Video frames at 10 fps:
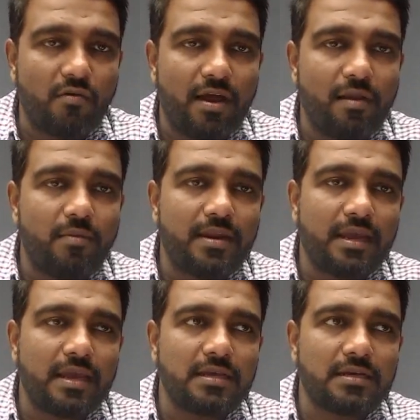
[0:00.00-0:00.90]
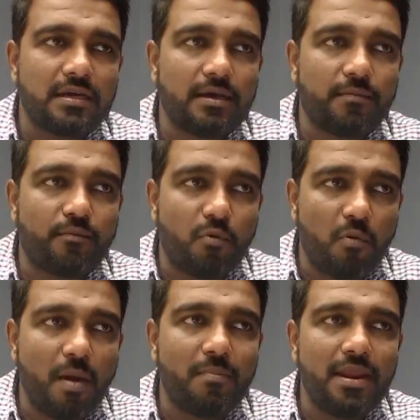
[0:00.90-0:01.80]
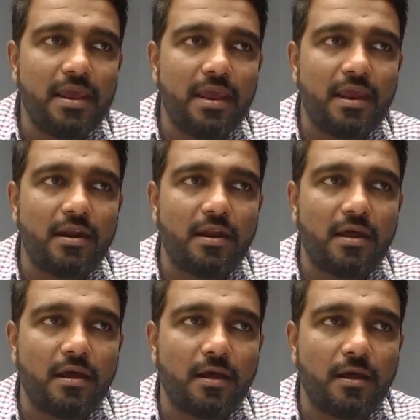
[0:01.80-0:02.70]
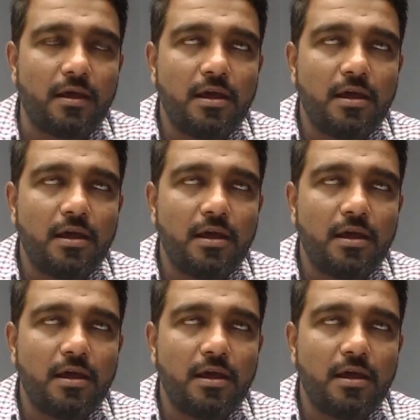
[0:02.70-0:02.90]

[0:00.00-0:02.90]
I will be taking probably in